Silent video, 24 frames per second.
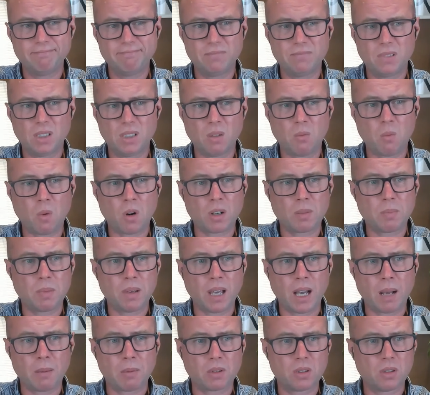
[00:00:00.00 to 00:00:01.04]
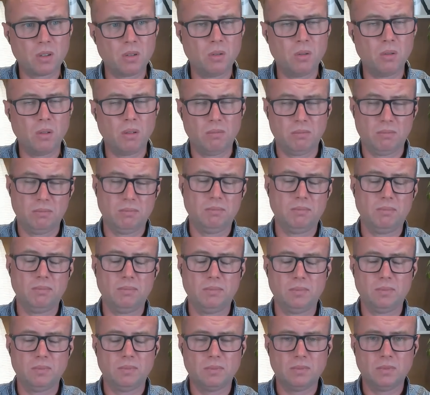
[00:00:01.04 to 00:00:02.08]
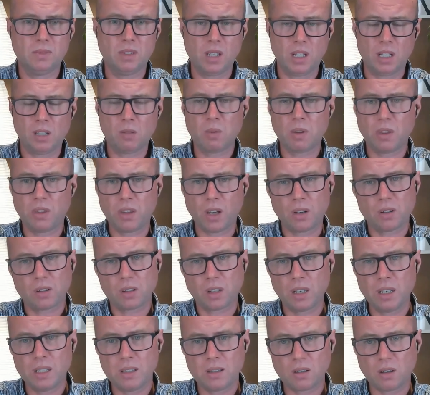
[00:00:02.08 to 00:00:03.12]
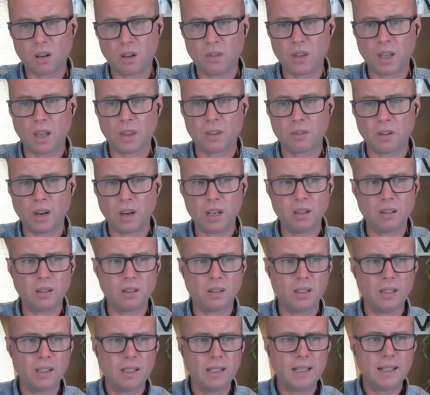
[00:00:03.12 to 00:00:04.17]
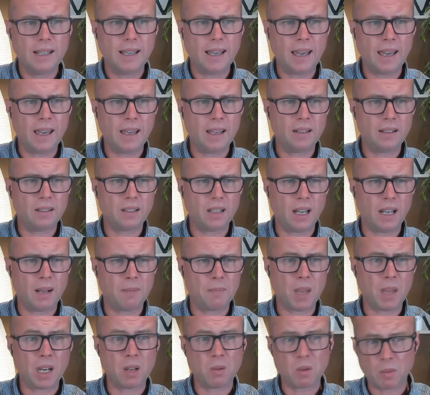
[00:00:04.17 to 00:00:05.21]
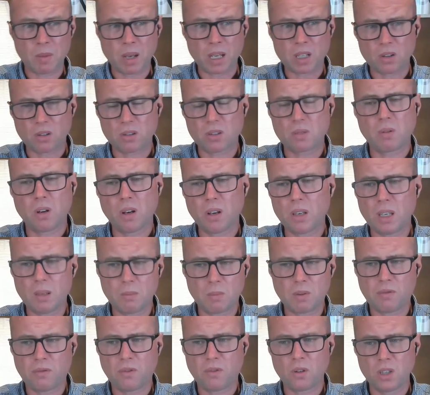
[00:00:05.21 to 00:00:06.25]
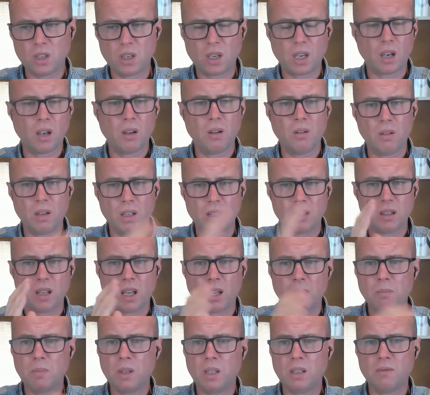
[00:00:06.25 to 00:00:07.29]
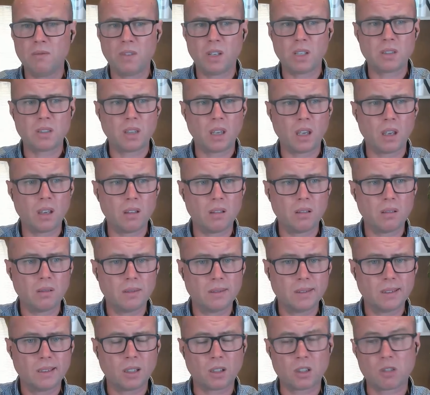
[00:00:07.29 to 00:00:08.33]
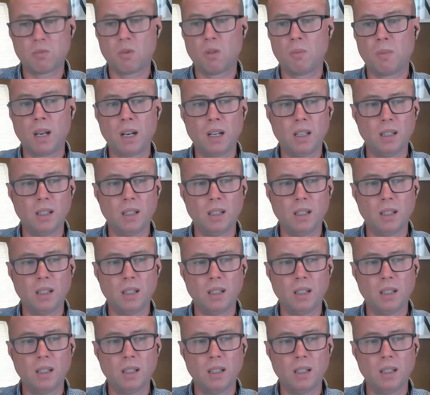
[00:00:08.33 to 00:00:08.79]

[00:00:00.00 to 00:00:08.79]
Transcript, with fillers: you want to be able to deal with those leads on the other end. And, um, and you want to make sure it's working before you go and, and be investing lots more money.